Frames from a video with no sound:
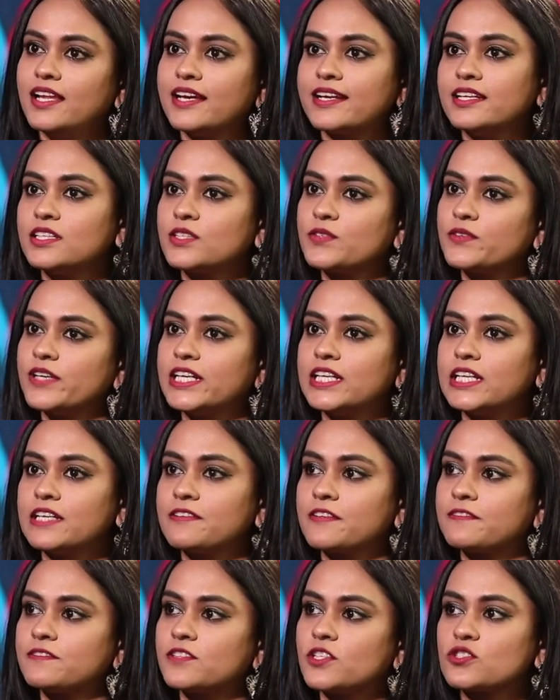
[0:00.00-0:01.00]
Lekin
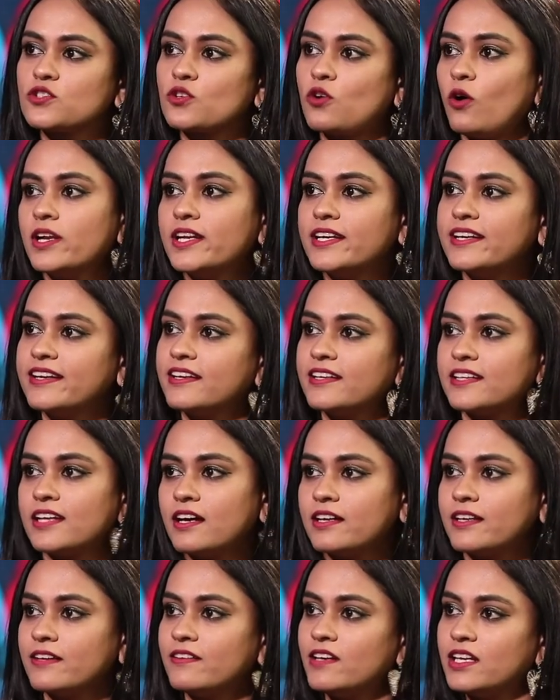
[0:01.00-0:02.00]
25th to solid hit
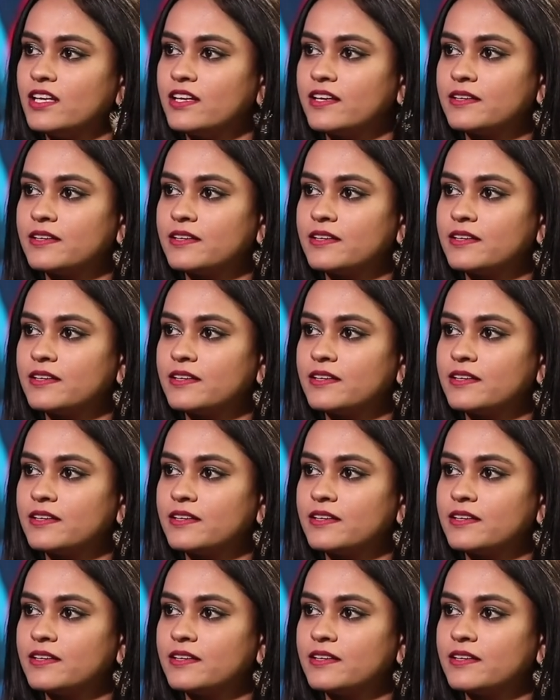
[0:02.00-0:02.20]
aane wala